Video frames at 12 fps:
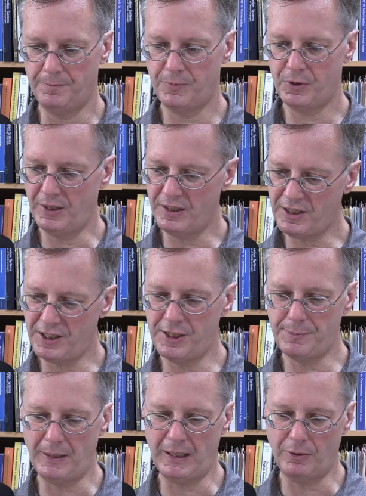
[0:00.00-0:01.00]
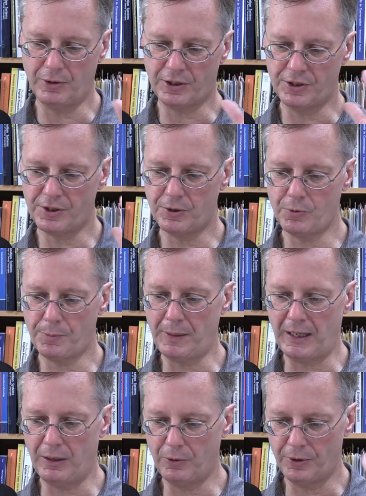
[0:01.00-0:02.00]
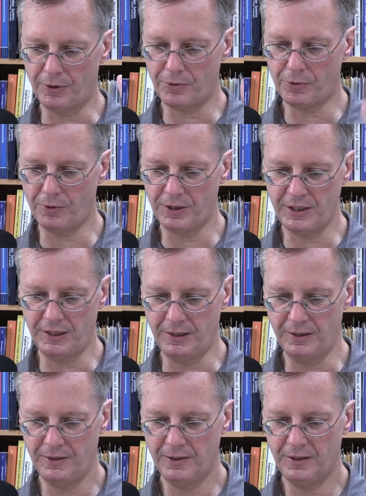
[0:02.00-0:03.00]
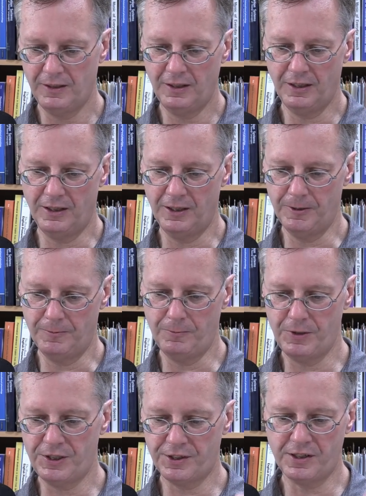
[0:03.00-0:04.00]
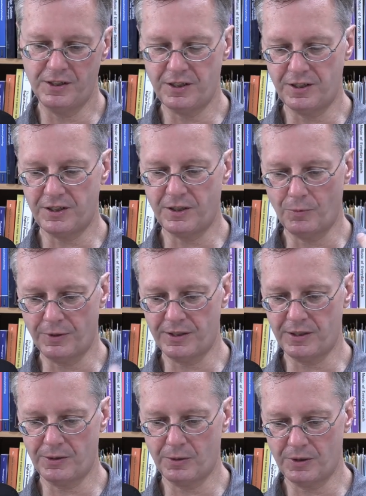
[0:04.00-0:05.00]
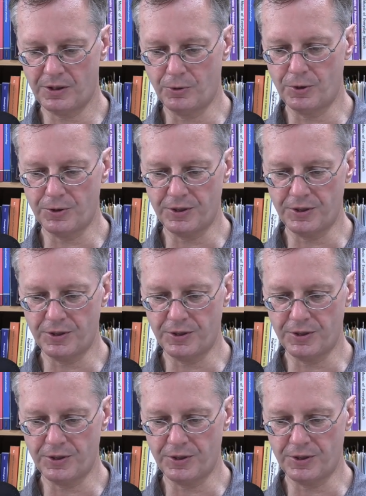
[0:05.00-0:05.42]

trying to seize power, concern with power and authority, which is consistent with social